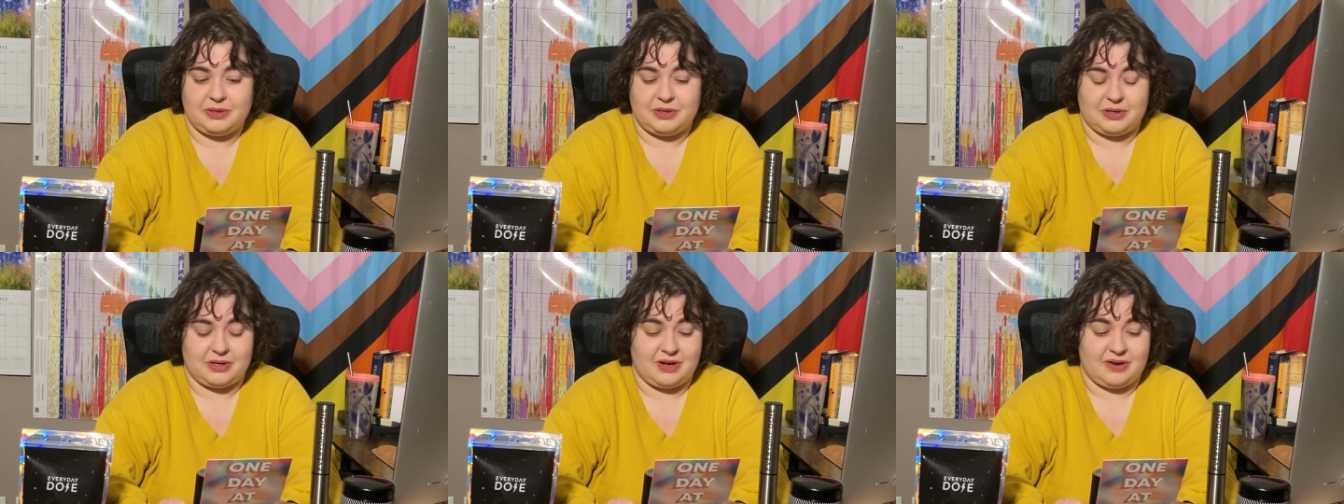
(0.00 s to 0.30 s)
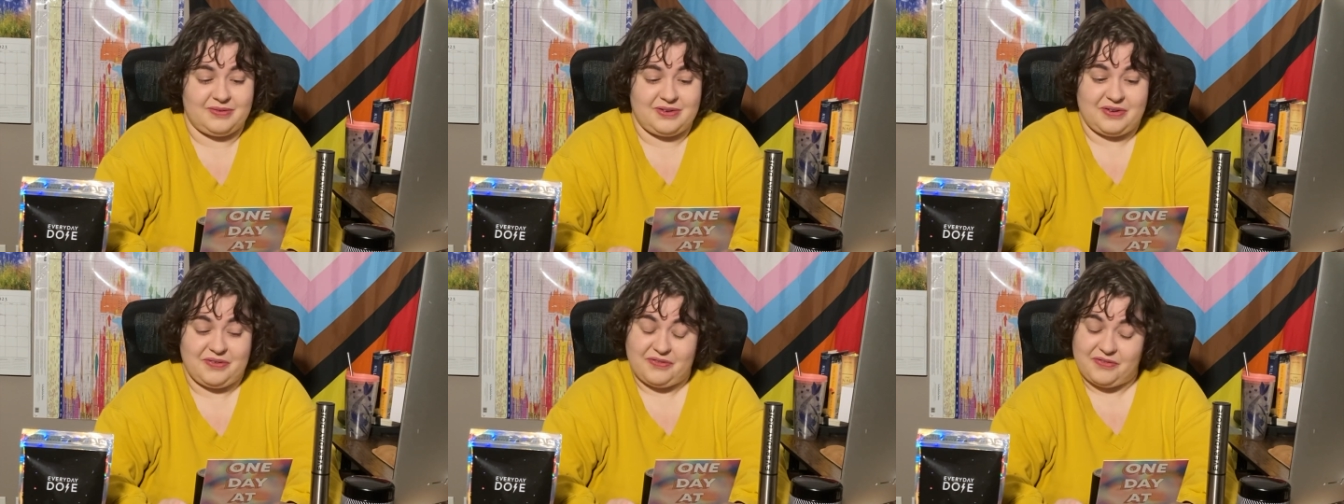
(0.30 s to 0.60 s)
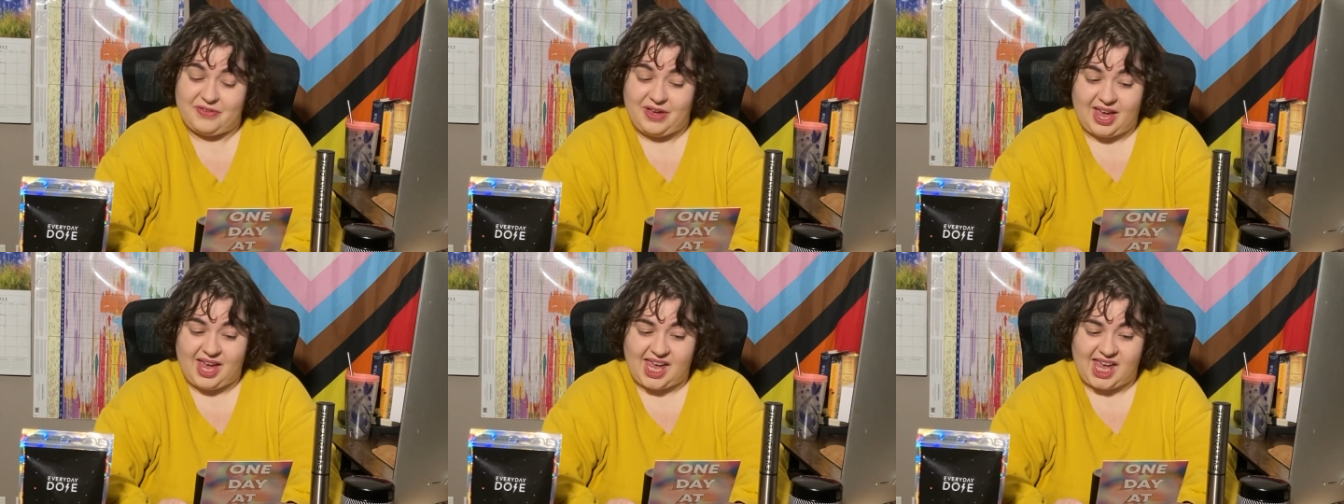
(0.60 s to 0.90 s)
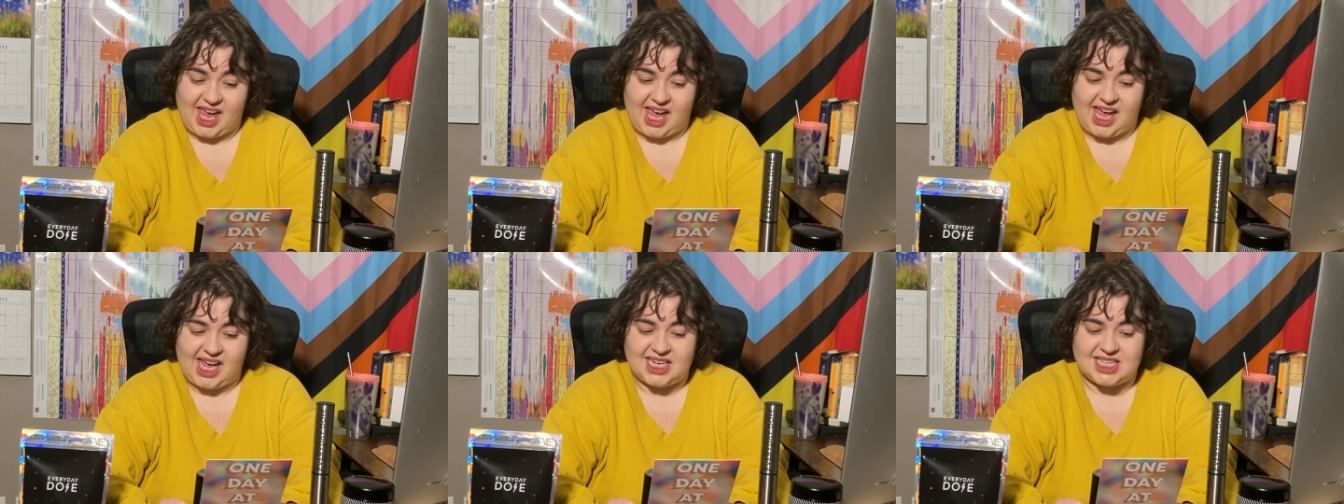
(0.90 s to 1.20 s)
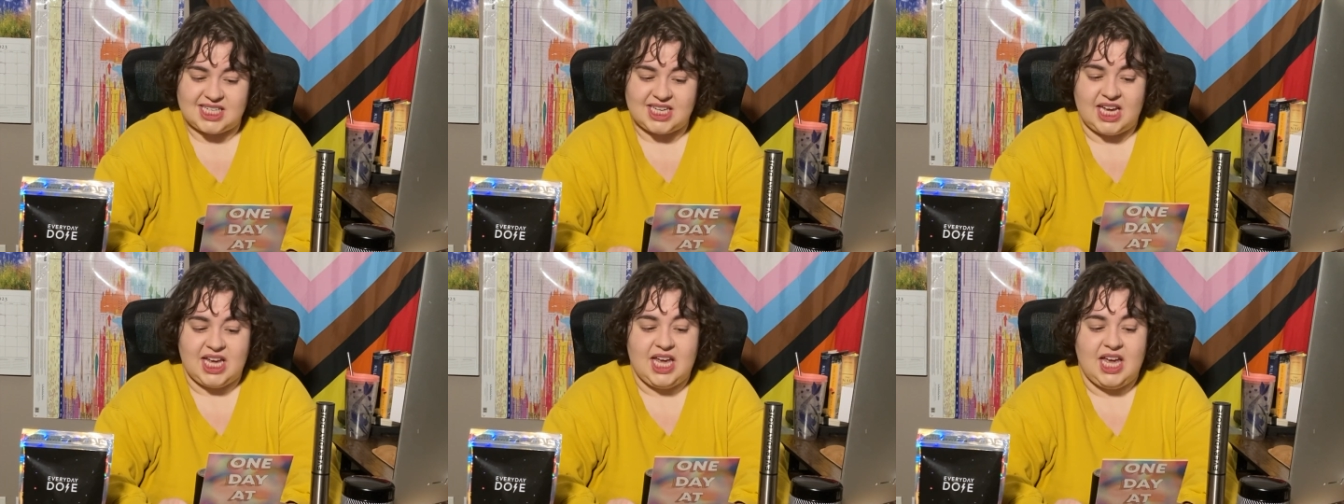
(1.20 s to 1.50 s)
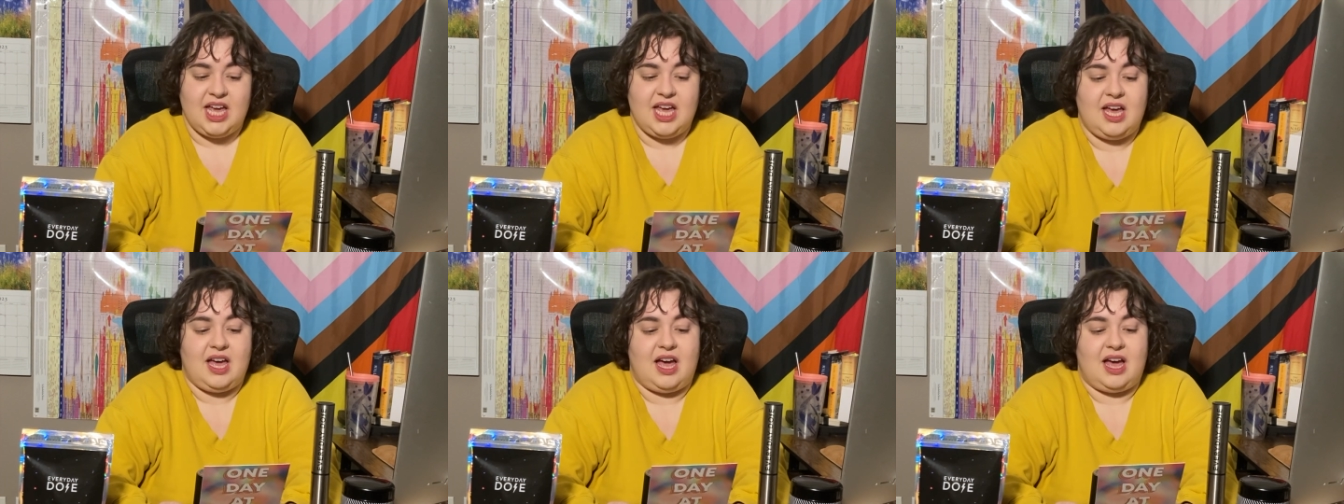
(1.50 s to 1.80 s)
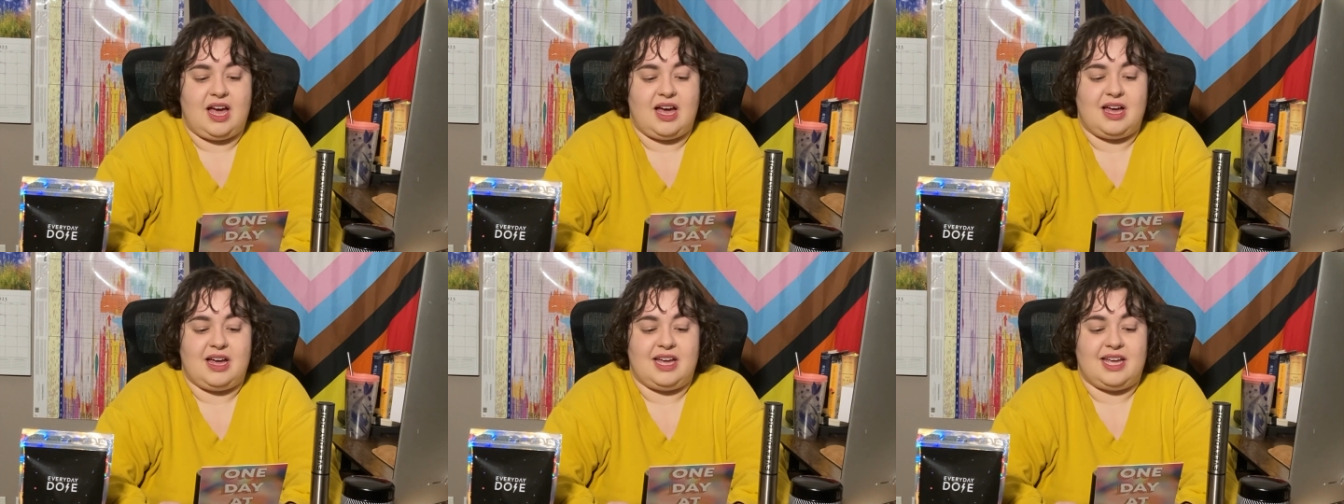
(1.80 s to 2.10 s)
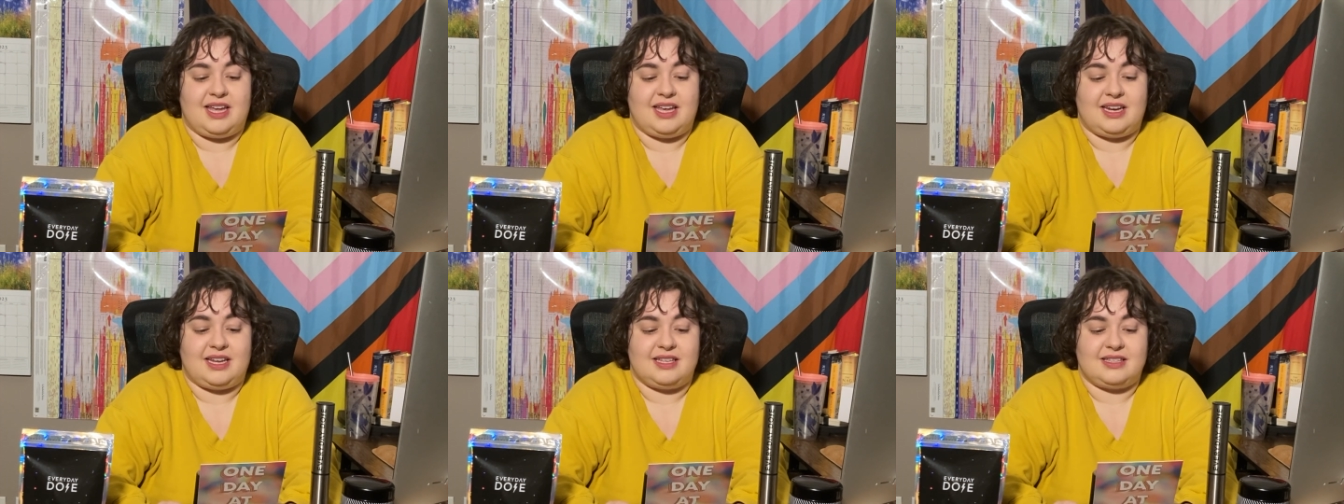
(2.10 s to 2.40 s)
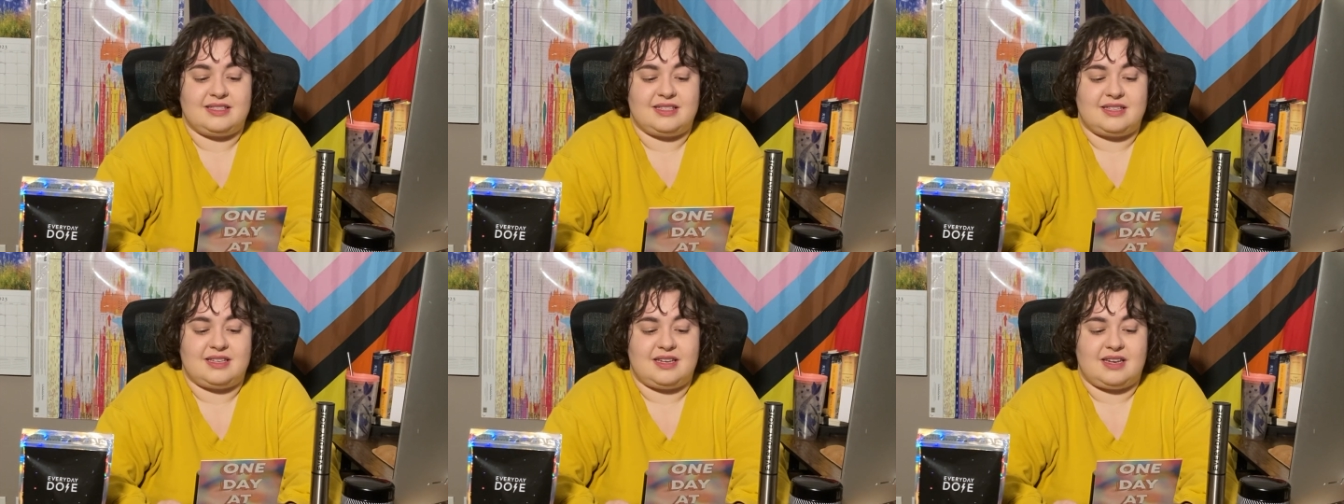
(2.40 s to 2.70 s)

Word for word: You don't have to fake it. Uh, it is